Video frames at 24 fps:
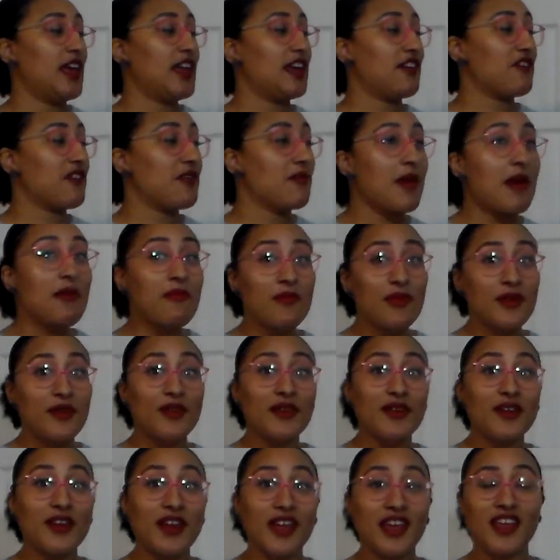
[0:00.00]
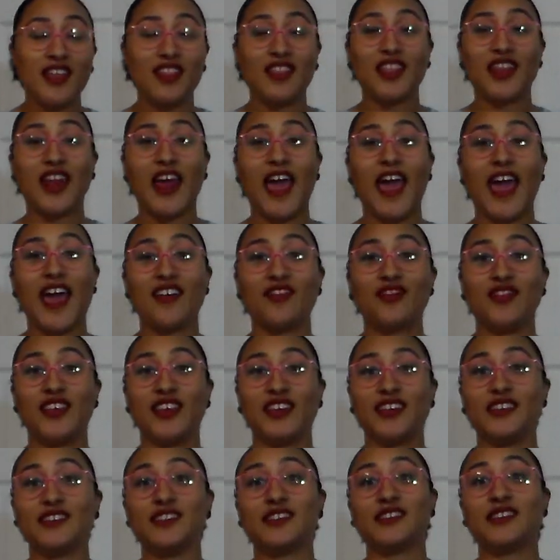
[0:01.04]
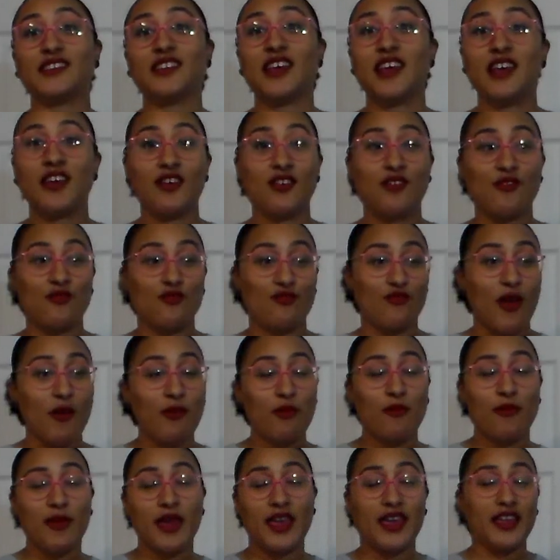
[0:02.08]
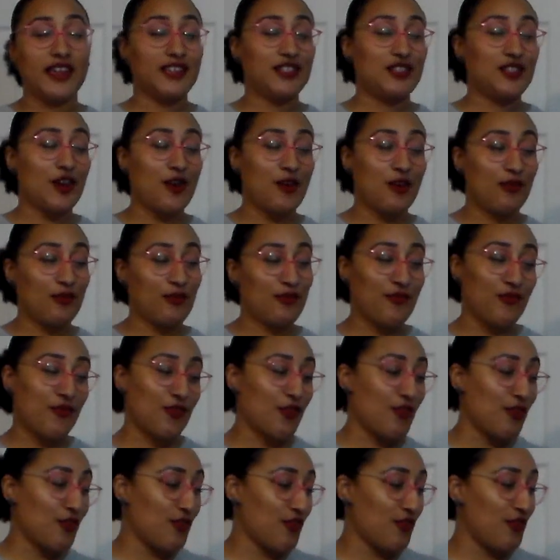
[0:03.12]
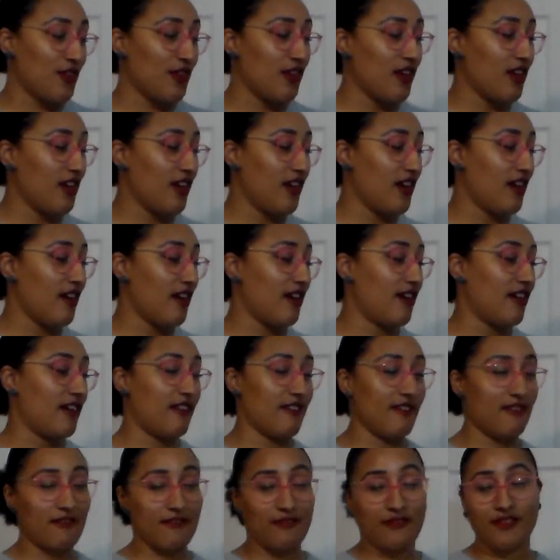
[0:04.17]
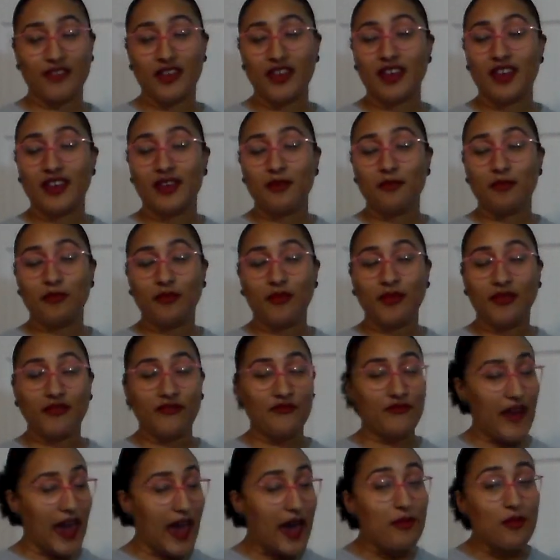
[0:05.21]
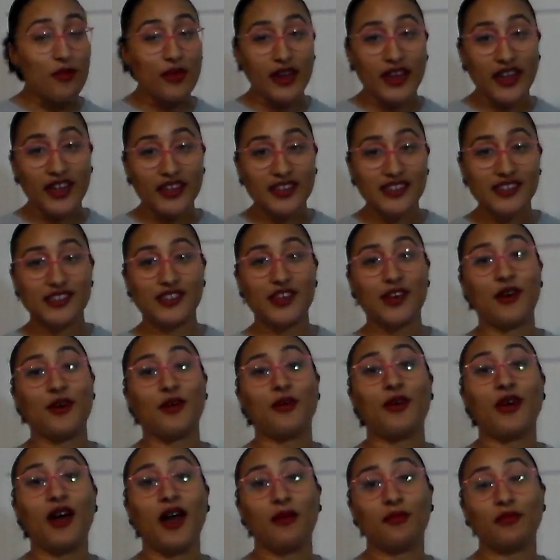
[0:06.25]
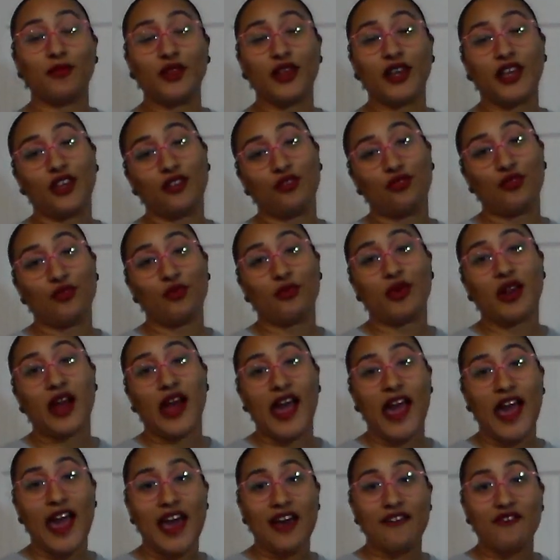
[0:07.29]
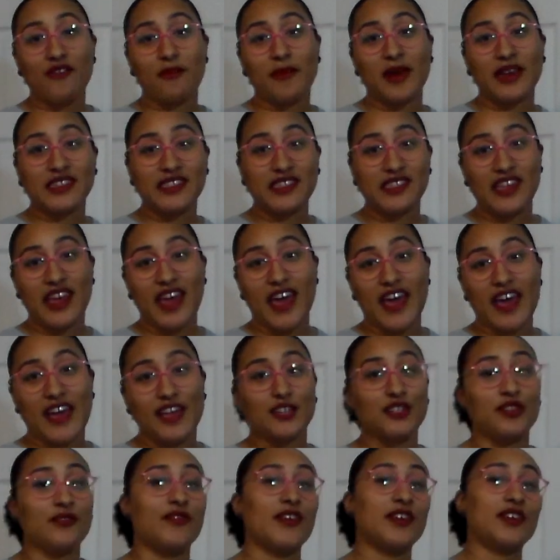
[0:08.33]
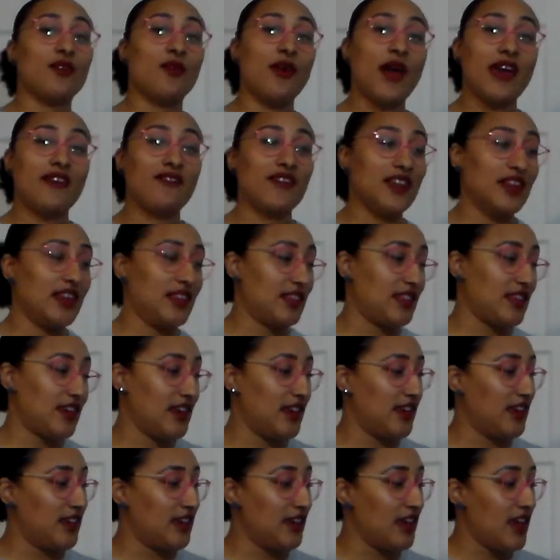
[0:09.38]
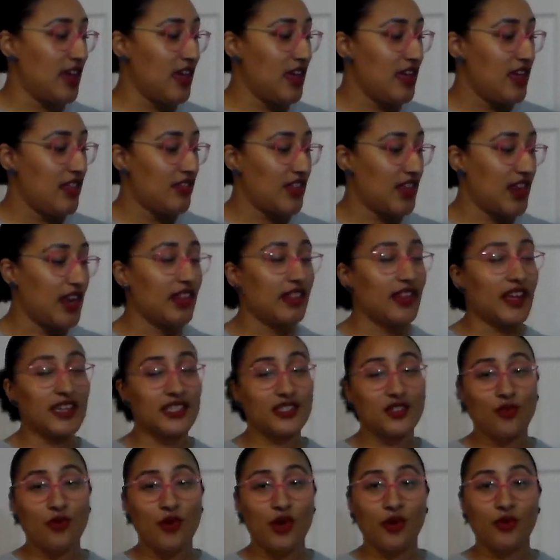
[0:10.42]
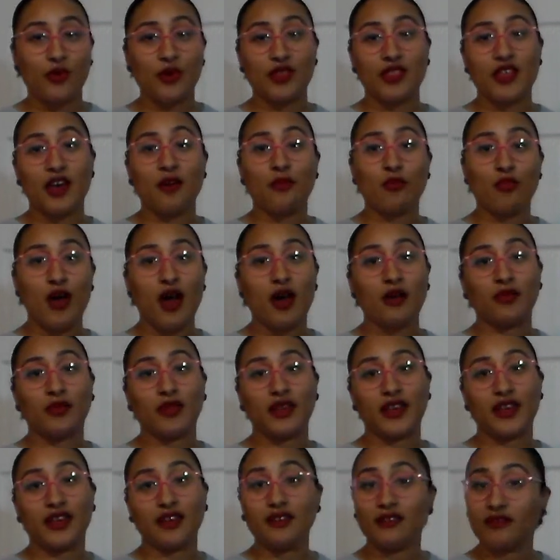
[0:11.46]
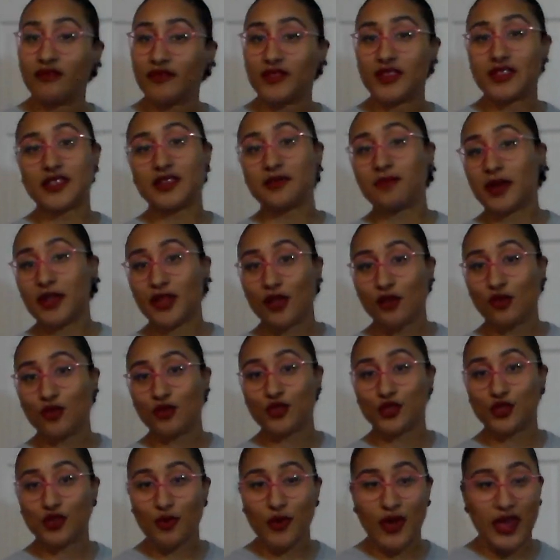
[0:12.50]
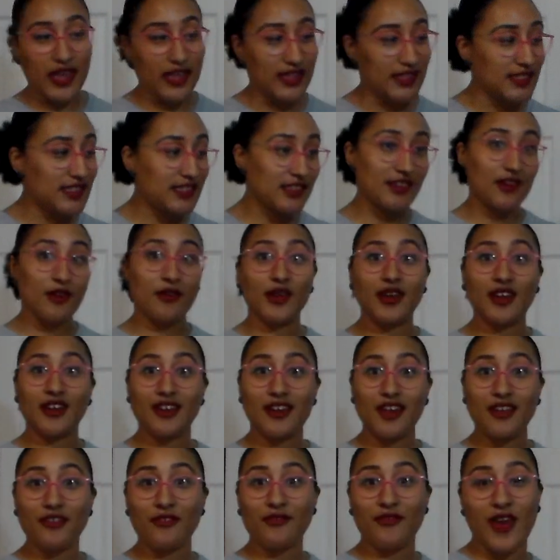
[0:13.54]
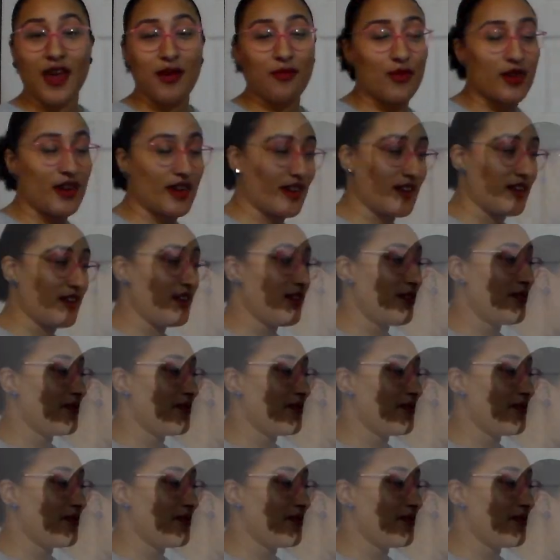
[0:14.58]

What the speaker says: and I remembered that I had this Rubbermaid tote full of fabric, so I'm looking through what I have in my stash. If I don't have anything that I'd like to work with, I'll probably visit my local Joann's and go get another fabric.